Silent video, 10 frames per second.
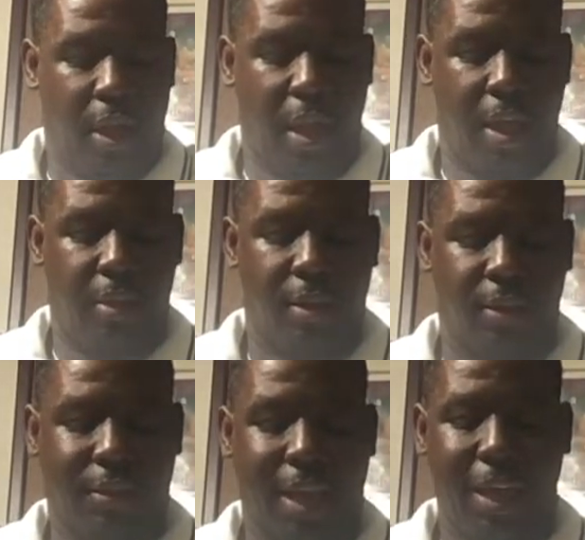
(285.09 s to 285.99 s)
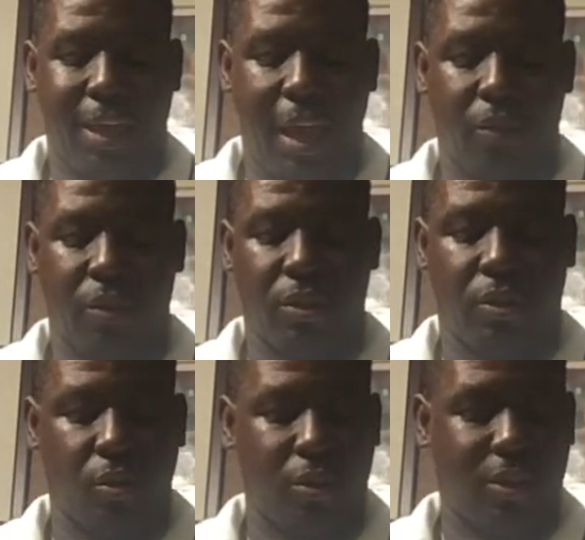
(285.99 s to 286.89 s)
and psychiatric
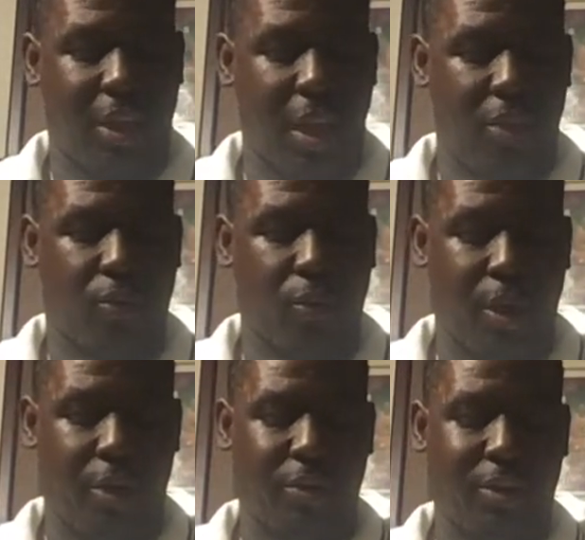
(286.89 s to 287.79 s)
disorders can trigger